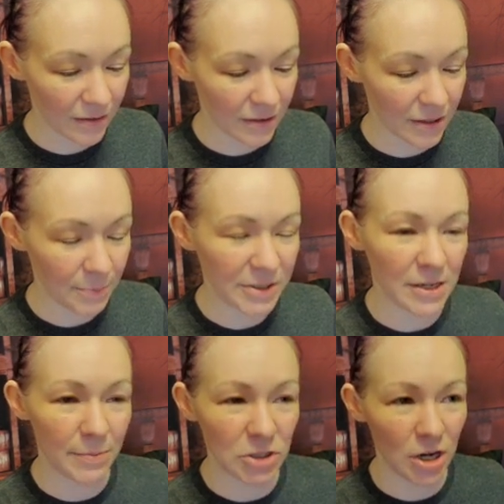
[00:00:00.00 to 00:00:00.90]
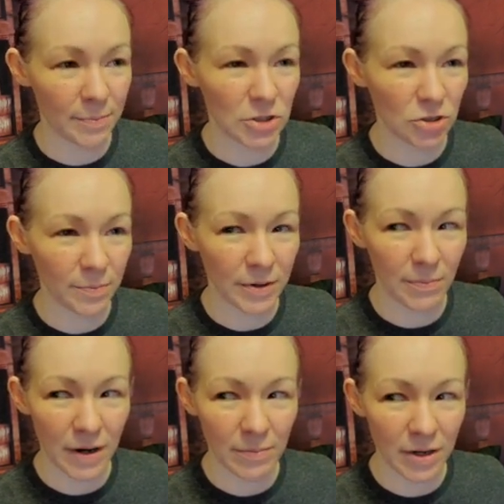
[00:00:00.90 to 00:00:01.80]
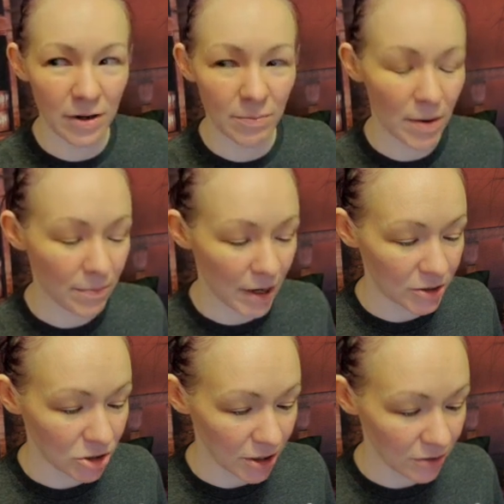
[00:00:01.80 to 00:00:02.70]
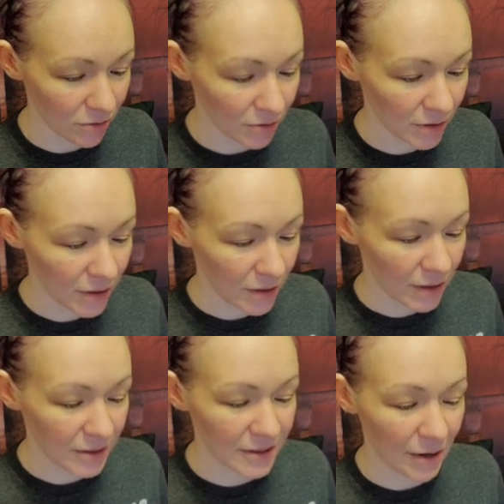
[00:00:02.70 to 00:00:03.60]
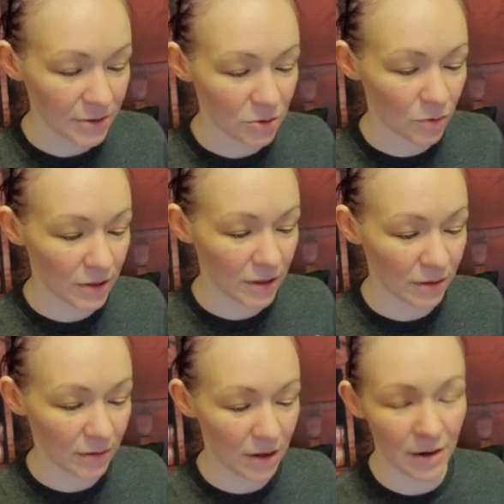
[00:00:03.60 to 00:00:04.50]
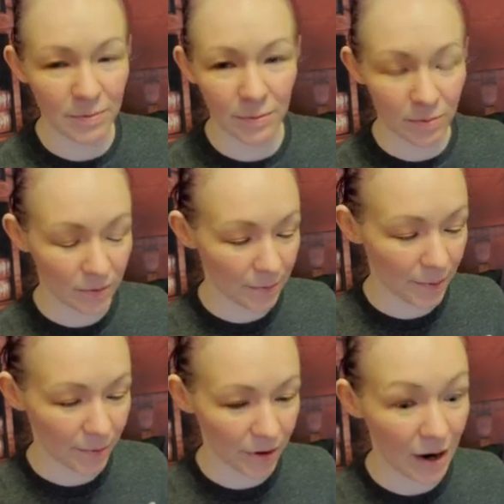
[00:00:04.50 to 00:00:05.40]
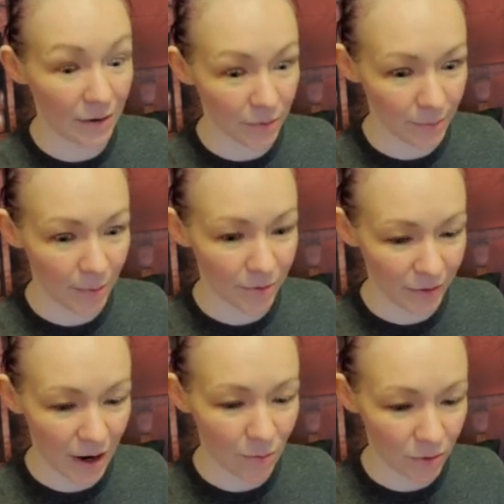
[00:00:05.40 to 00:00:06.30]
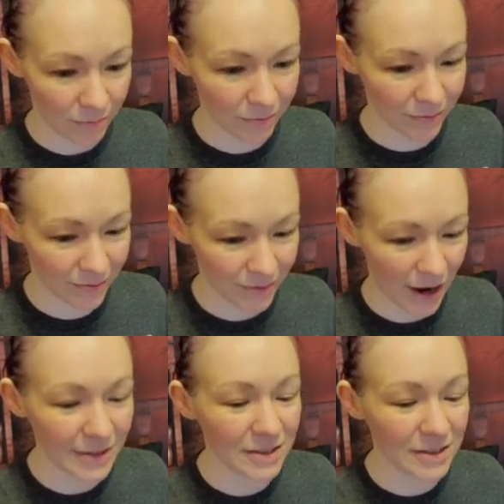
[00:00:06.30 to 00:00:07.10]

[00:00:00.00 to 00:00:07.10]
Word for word: the Yippy Skippy Shoppy Trippy might have been on my main channel. Because that was the one that a lot of people remember. I remember that one. I